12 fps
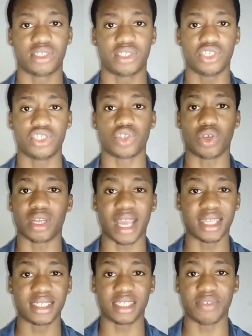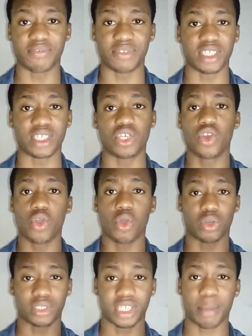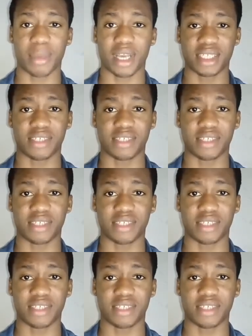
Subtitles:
teach online safety, or cyber